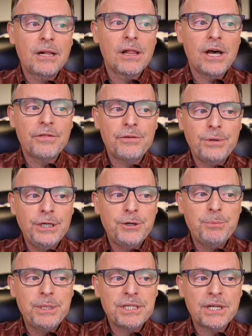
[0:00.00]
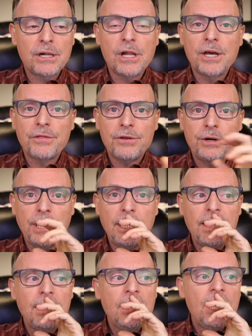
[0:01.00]
Claude 3 Opus, and Claude 3
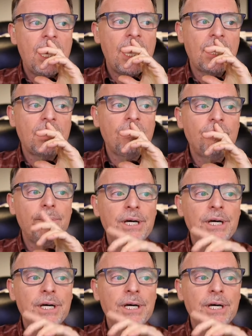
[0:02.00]
Haiku.